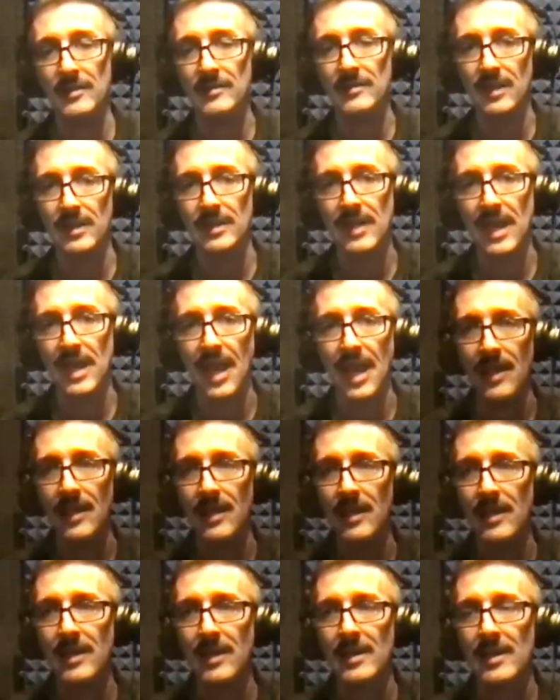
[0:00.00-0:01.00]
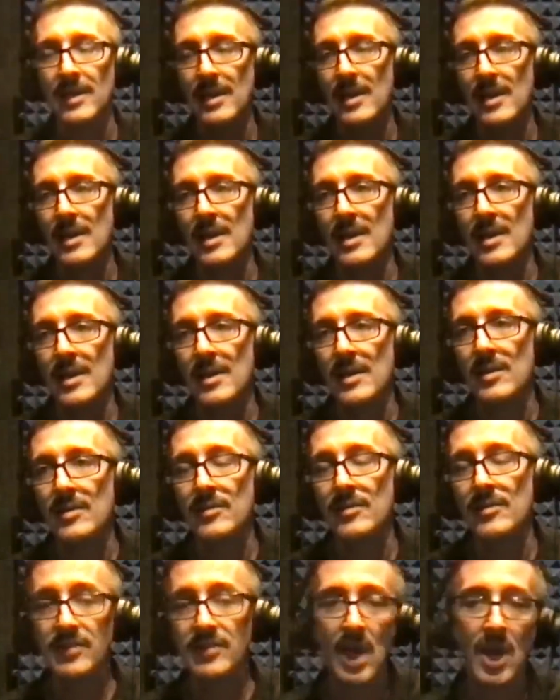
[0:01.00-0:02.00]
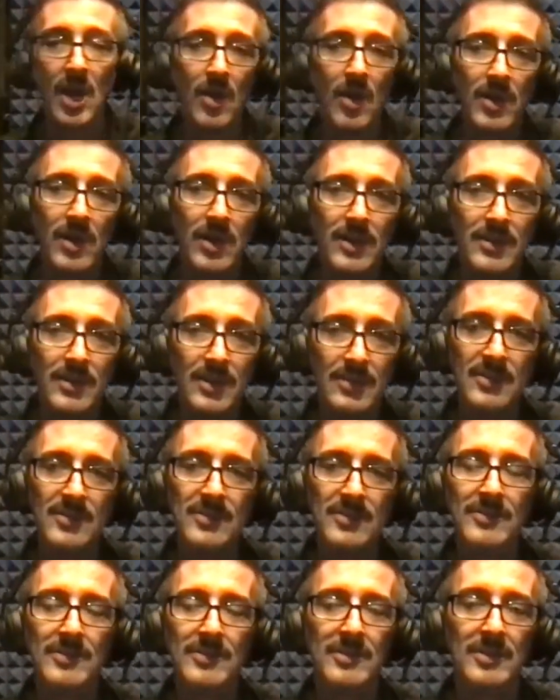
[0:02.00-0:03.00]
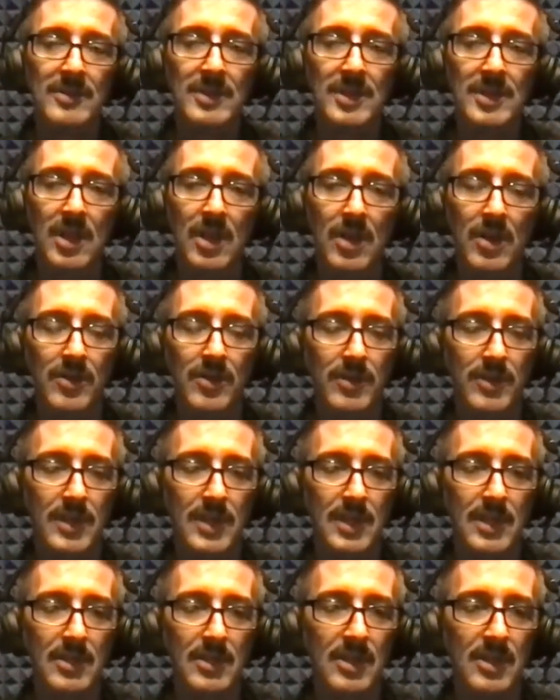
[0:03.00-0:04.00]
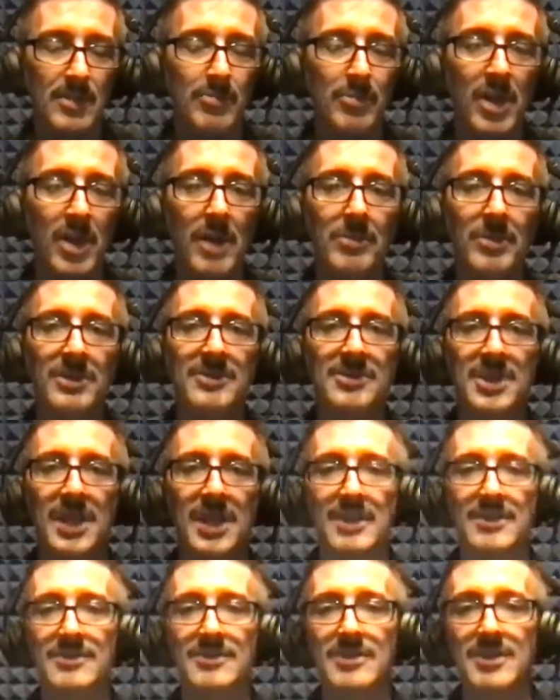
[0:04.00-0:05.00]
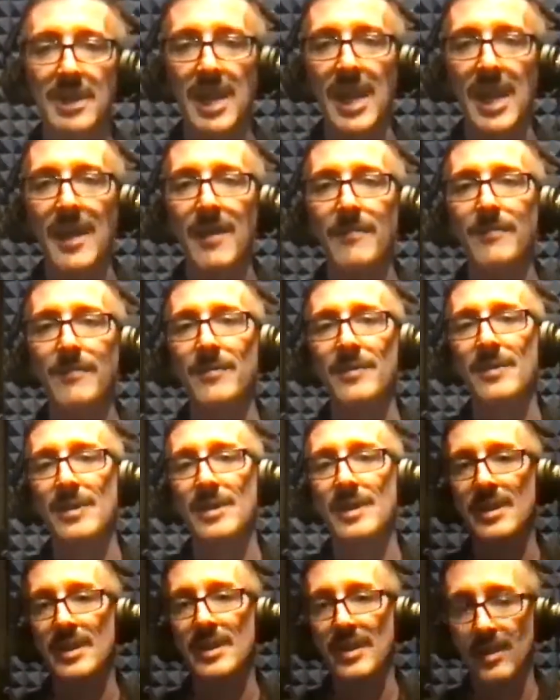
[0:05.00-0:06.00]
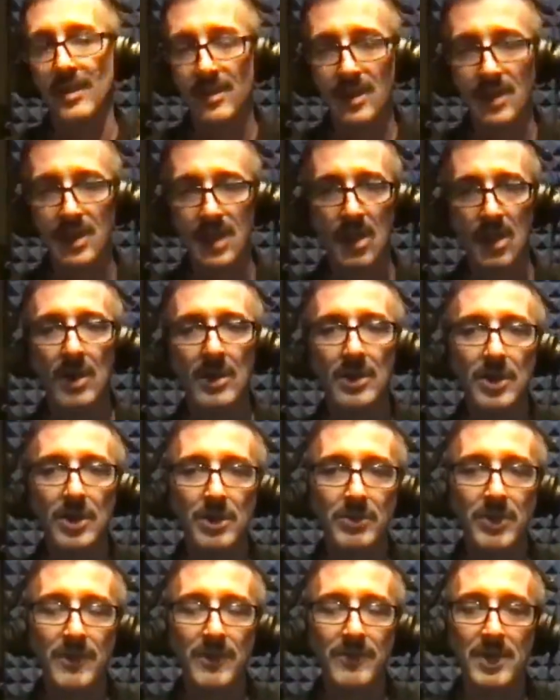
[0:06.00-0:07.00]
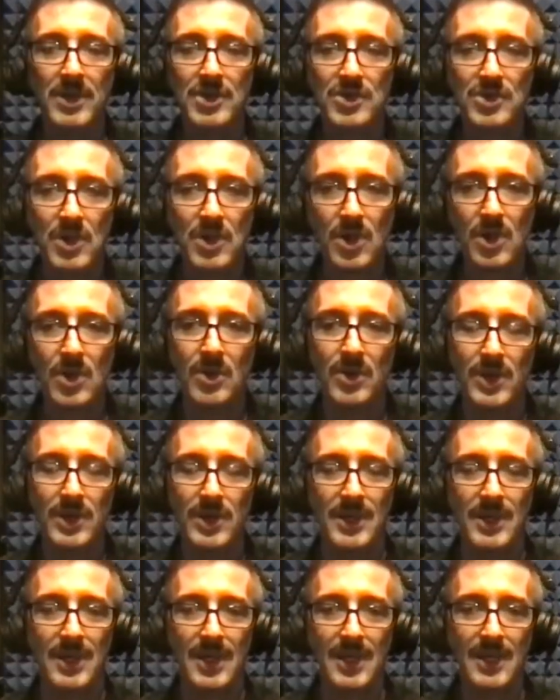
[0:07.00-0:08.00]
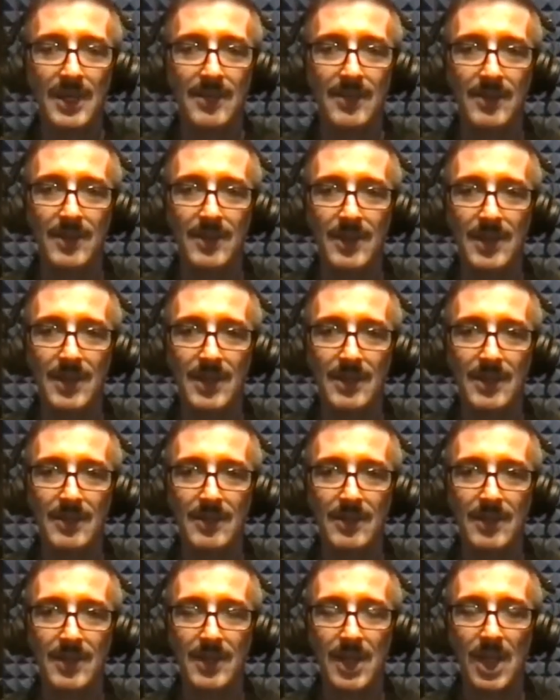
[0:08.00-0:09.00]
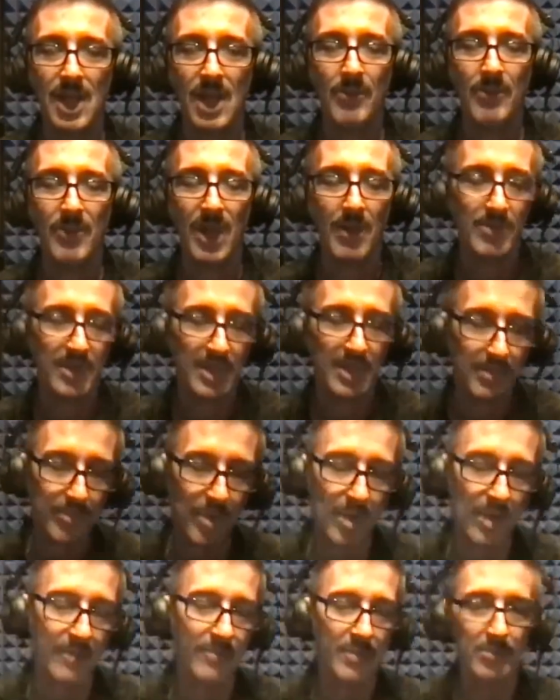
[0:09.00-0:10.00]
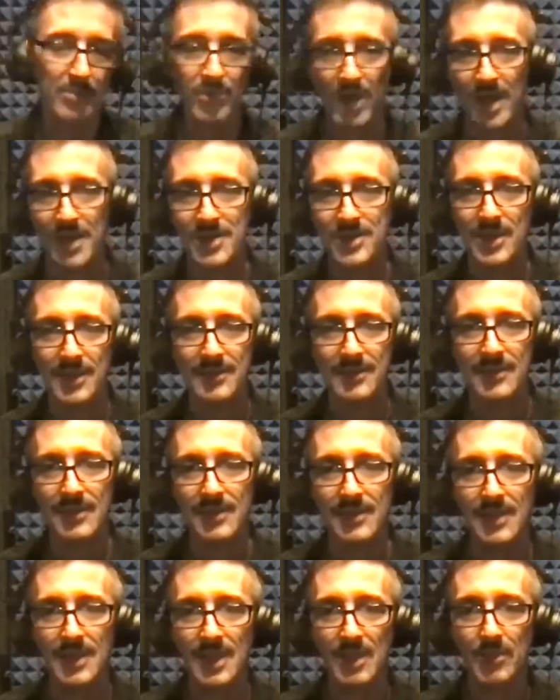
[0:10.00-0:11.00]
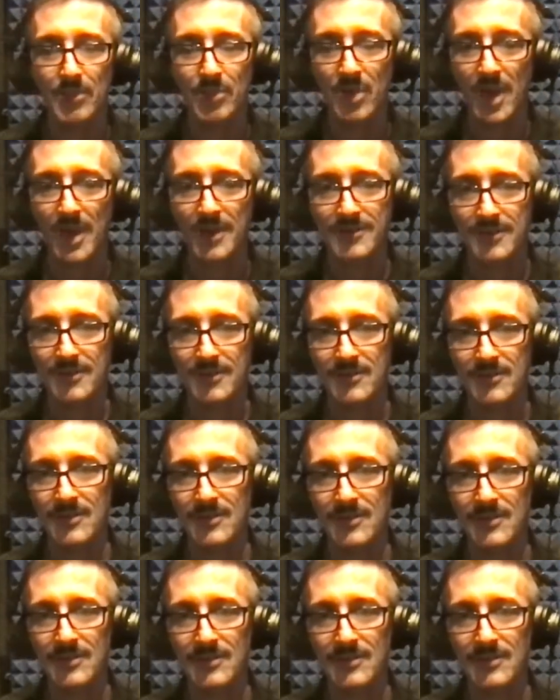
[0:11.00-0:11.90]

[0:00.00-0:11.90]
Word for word: things like that. So this is, you know, the public's chance to have, you know, a little bit of control and help out and be a part of the project and the process.